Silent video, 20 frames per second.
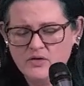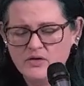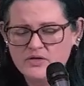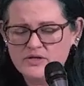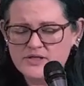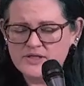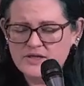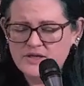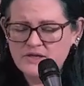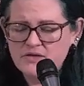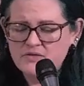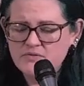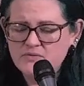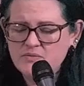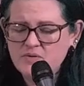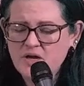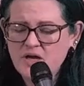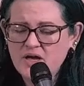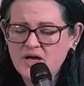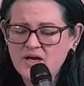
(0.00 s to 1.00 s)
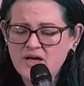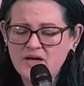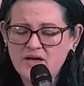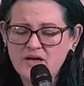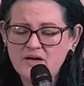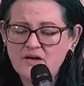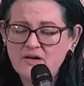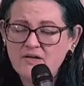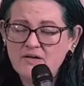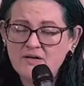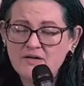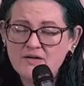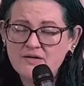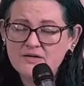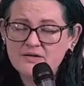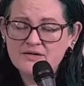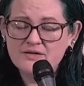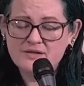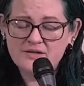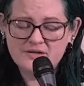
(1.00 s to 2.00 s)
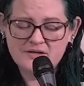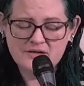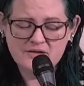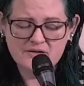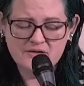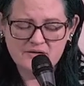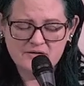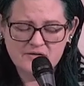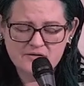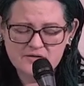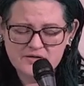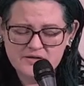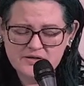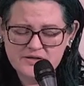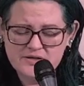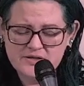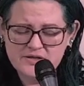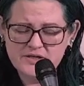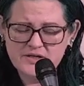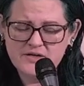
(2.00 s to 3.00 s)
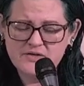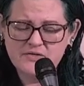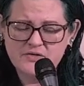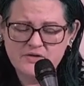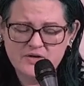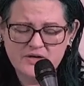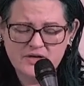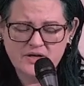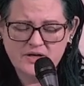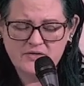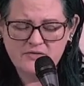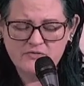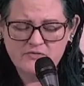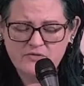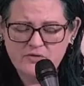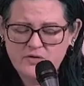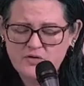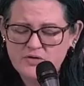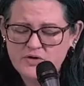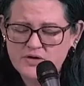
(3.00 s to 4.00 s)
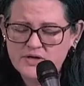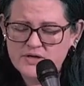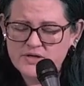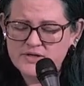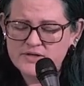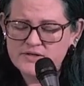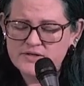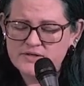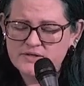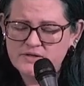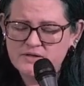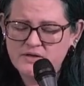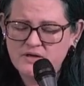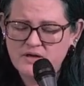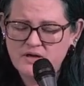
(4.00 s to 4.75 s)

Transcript: Cause in my heart there's a secret voice,